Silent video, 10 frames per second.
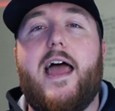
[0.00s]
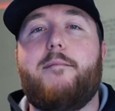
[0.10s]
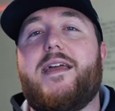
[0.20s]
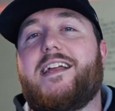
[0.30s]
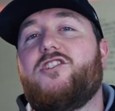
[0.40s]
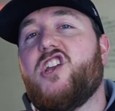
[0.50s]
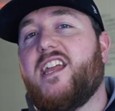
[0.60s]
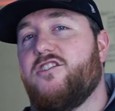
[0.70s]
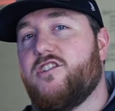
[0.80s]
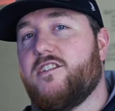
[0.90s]
and make
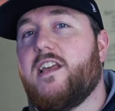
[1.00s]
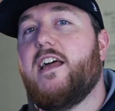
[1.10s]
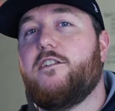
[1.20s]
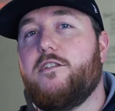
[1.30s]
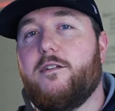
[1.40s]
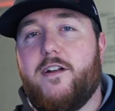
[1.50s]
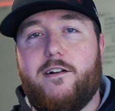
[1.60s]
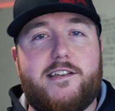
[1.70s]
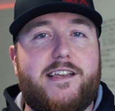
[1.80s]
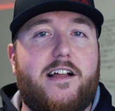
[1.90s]
changes to the
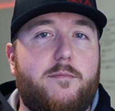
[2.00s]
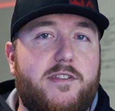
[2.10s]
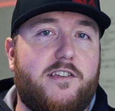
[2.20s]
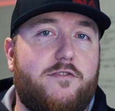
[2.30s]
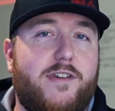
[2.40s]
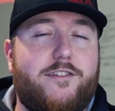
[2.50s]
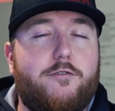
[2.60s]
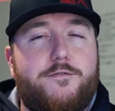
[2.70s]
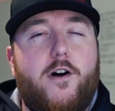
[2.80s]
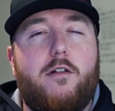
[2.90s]
various elements that you've got.
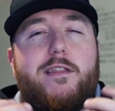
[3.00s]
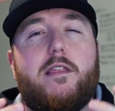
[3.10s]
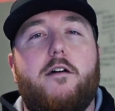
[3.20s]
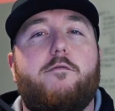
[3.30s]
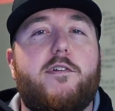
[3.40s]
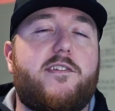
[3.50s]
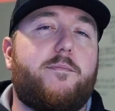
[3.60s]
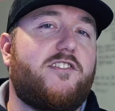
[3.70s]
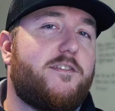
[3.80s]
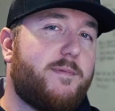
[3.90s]
Don't fall in love with
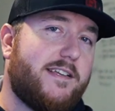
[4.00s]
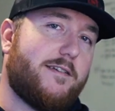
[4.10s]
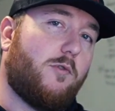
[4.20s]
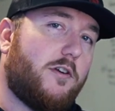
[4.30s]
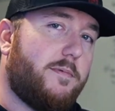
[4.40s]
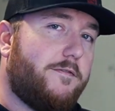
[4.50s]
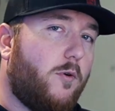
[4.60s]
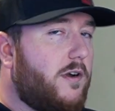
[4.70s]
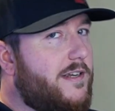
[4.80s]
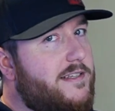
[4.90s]
something just because it worked
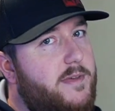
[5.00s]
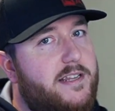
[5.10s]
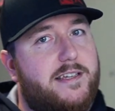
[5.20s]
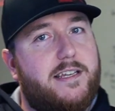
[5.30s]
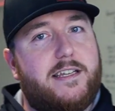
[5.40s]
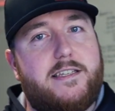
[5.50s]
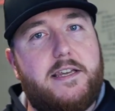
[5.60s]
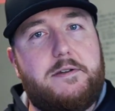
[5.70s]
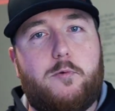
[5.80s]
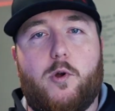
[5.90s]
before. It doesn't mean it's going to
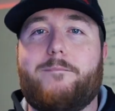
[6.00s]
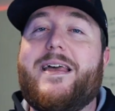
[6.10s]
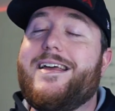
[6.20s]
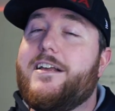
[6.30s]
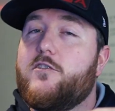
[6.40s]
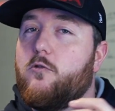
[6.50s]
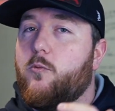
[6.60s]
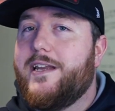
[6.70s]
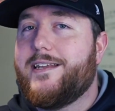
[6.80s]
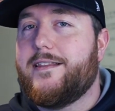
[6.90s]
continue to work. So
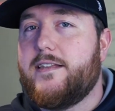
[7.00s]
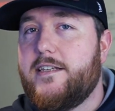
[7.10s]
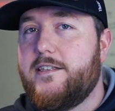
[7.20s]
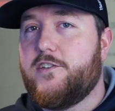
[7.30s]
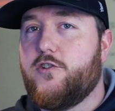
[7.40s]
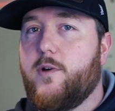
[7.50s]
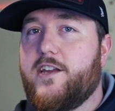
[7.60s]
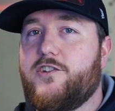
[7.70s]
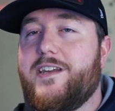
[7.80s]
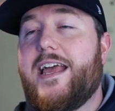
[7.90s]
what we did in this
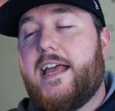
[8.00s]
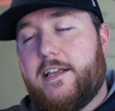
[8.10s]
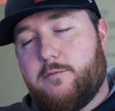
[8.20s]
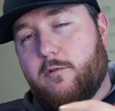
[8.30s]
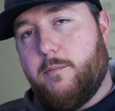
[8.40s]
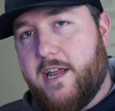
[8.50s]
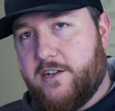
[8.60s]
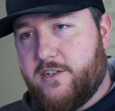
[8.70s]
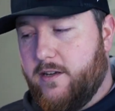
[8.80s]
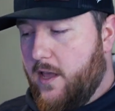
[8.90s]
situation is we were
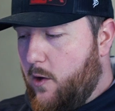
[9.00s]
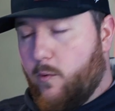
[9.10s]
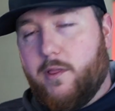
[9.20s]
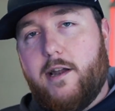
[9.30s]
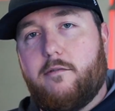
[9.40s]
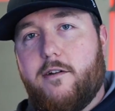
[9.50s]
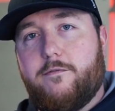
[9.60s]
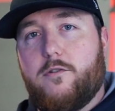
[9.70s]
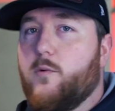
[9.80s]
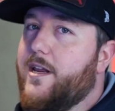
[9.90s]
patient. We let it run
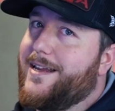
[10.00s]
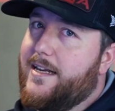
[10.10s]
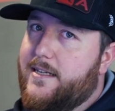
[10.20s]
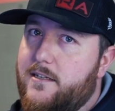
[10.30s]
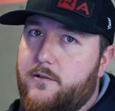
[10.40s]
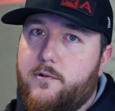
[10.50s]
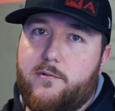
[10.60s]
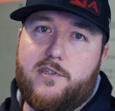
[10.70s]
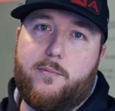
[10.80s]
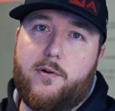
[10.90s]
for a week. It didn't do what it
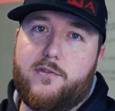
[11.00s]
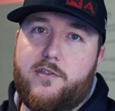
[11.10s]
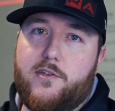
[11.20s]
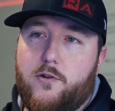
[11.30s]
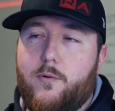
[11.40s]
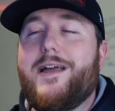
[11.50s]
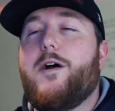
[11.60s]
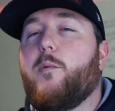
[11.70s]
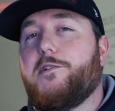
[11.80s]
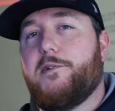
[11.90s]
was supposed to do.
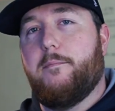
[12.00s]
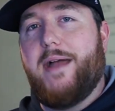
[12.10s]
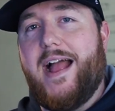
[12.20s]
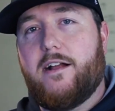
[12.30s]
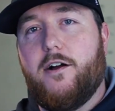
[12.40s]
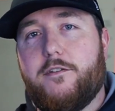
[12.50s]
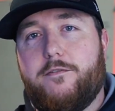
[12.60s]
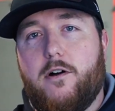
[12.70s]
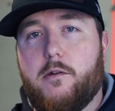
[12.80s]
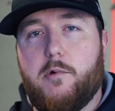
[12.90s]
We turned it back on the
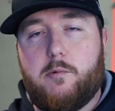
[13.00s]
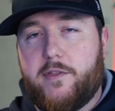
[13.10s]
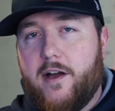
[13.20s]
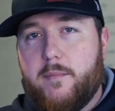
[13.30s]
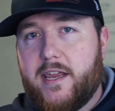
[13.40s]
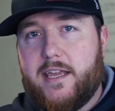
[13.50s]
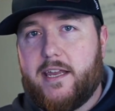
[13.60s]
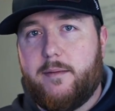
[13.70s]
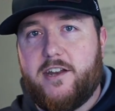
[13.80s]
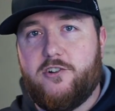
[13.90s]
following week without
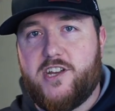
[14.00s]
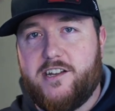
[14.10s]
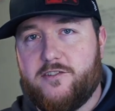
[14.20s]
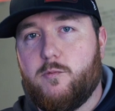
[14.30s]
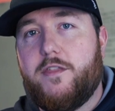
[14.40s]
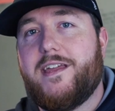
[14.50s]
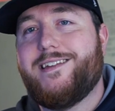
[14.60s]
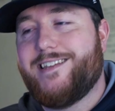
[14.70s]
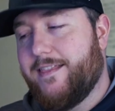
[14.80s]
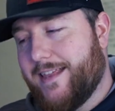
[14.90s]
making any major changes, with the
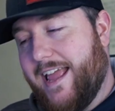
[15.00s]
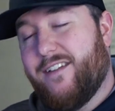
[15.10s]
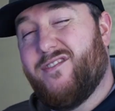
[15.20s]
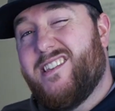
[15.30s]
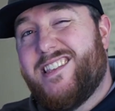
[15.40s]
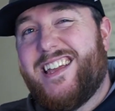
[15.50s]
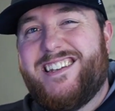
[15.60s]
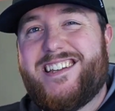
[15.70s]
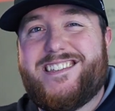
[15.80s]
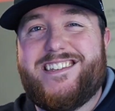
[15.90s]
intent that, hey, if this
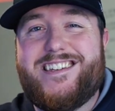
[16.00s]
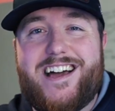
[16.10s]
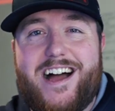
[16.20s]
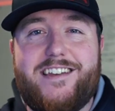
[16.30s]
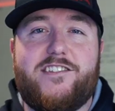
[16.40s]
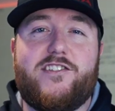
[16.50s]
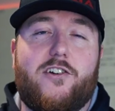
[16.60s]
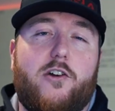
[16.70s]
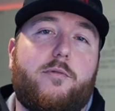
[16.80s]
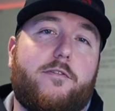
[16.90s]
thing does not
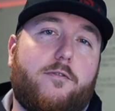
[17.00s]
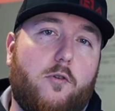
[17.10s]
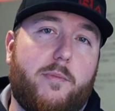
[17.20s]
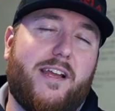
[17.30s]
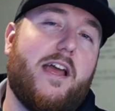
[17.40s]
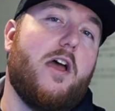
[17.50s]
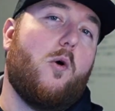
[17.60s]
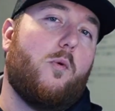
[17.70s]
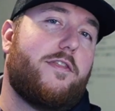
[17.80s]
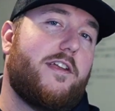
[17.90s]
start performing
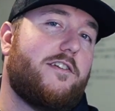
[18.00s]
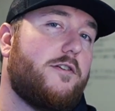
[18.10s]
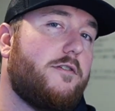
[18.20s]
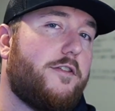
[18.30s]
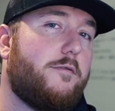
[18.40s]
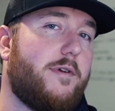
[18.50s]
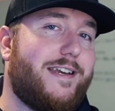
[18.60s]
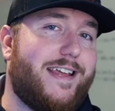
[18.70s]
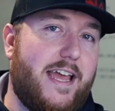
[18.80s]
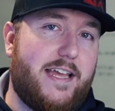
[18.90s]
within 2 to 3
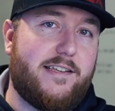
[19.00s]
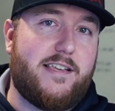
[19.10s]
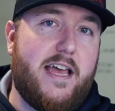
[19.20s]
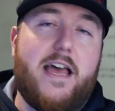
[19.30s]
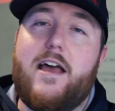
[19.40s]
days,